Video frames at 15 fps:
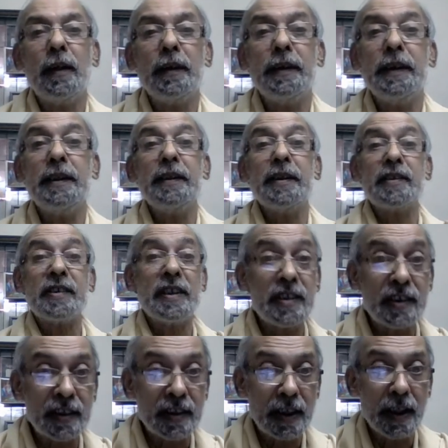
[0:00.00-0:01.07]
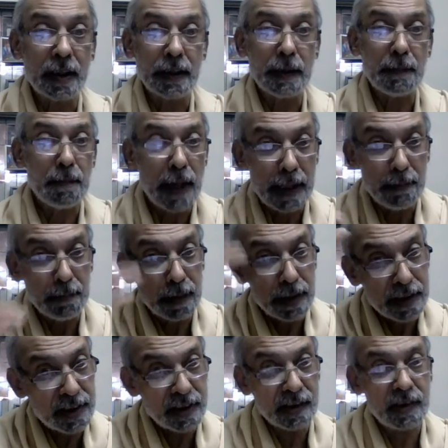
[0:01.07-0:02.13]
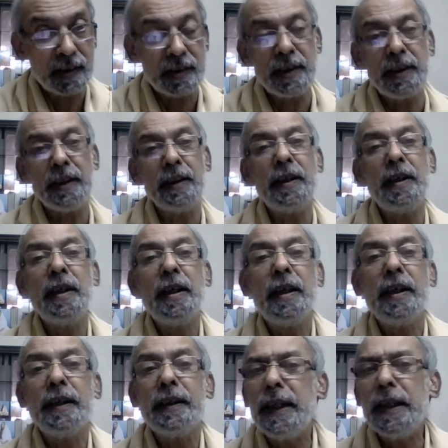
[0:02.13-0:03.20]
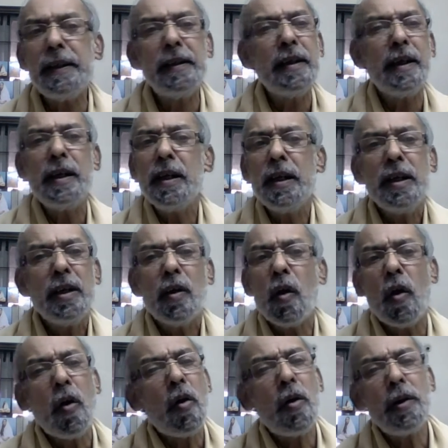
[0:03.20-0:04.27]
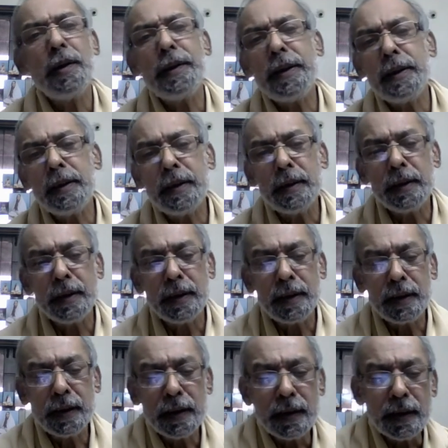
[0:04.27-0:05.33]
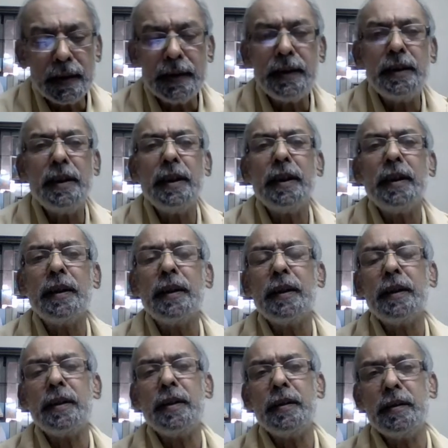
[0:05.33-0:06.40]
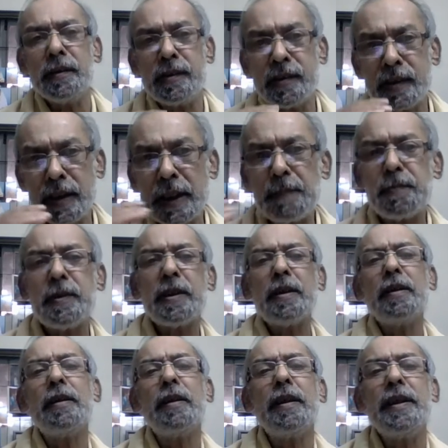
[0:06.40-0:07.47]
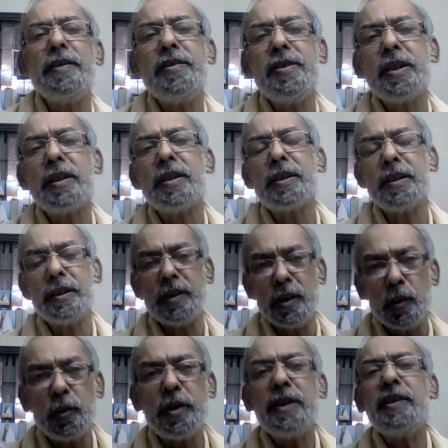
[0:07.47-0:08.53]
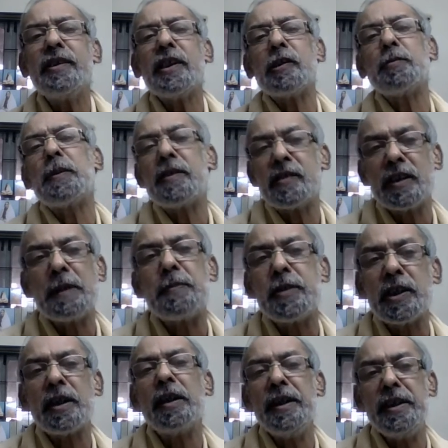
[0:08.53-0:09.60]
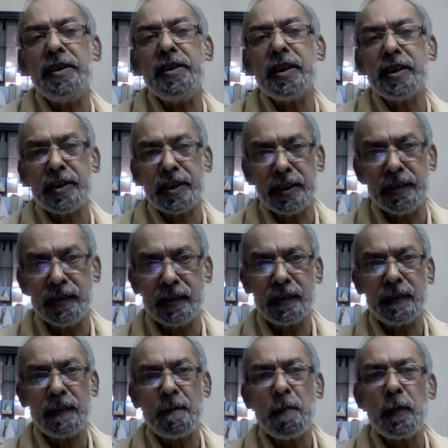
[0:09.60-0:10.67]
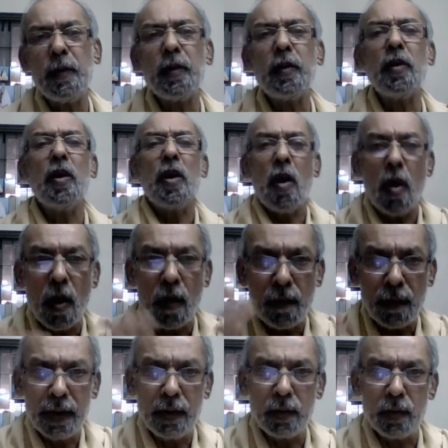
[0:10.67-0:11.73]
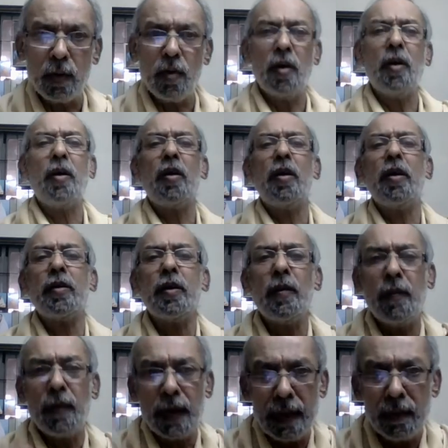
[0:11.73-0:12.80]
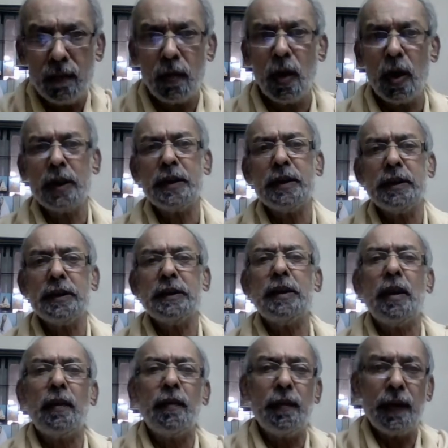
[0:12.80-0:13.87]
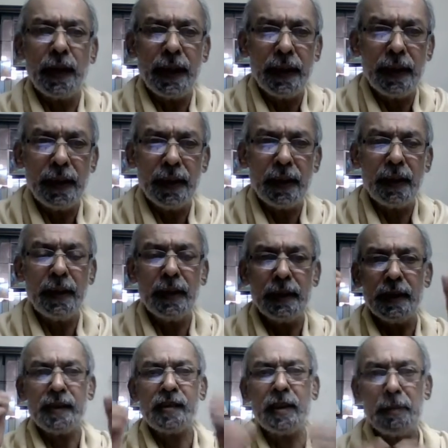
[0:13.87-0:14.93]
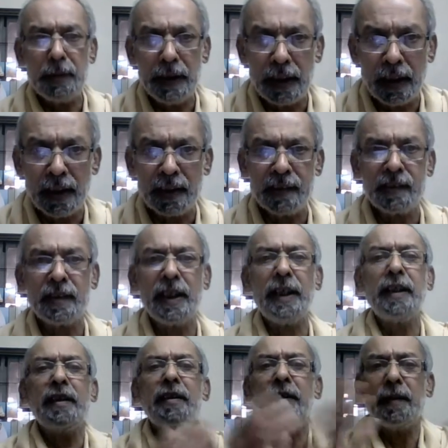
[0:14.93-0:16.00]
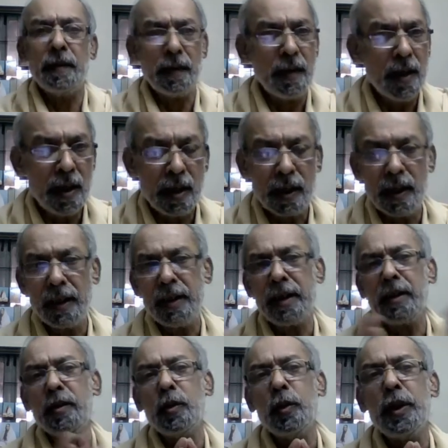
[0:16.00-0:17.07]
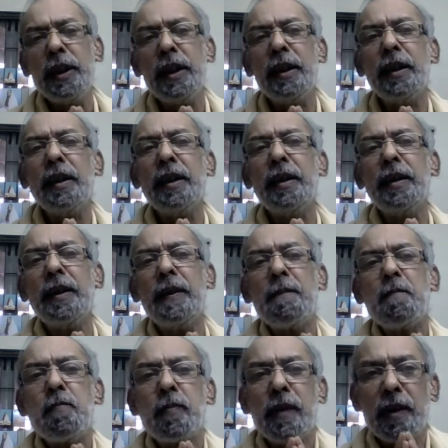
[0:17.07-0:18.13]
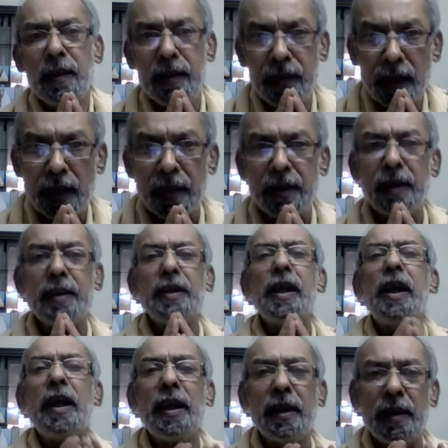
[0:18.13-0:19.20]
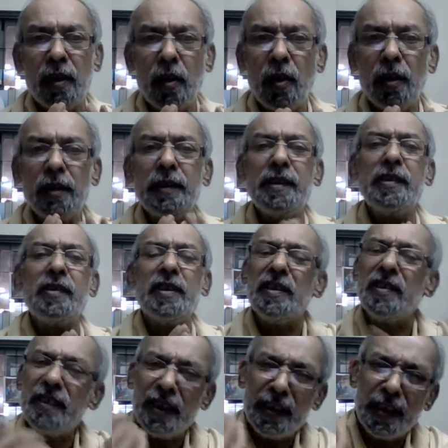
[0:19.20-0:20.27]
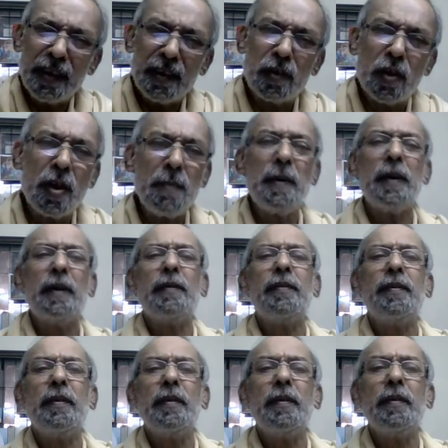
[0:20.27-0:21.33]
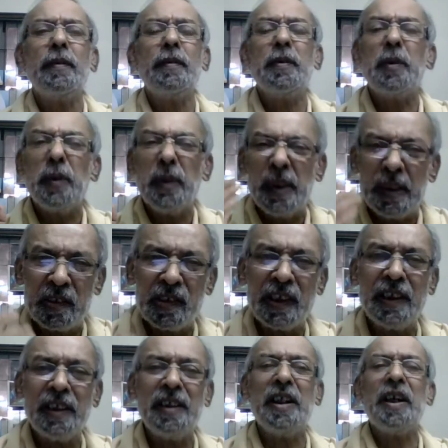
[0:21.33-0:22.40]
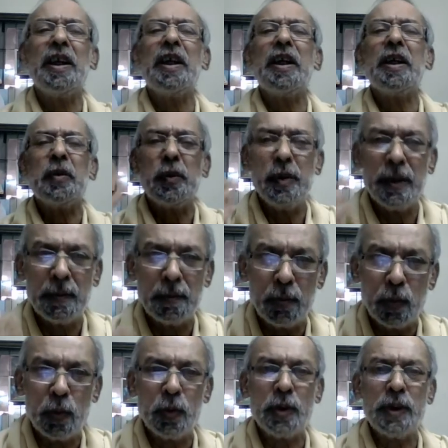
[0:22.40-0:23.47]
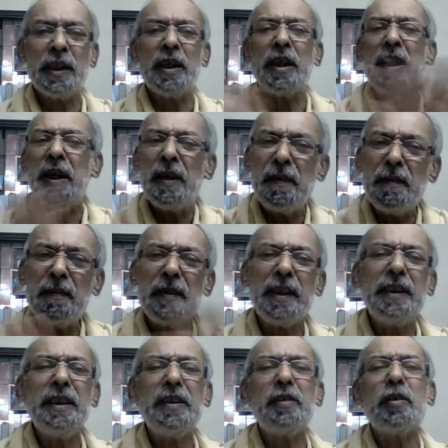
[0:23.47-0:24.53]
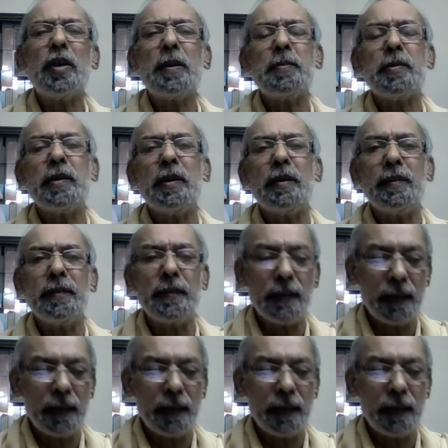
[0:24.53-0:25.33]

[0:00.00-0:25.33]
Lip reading: in the Sastra, the mind merges, then all the scriptural injunction duties as per scriptural injunctions, you know, offering to God, offering water, offering the samhitas, and doing yajna yaga, all these things, they drop off. Doing sandhya, doing puja, everything drops off.